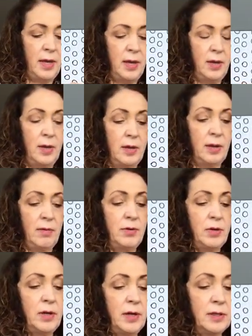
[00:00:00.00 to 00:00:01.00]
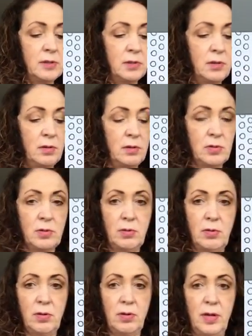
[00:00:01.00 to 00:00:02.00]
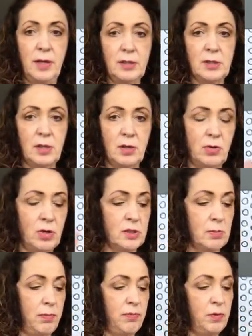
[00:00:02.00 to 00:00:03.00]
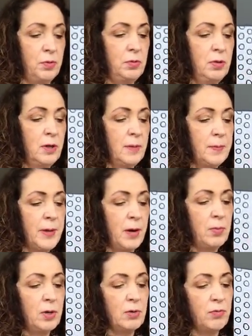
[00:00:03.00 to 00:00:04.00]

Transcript: There. Give it a nice crisp fold. Now we're going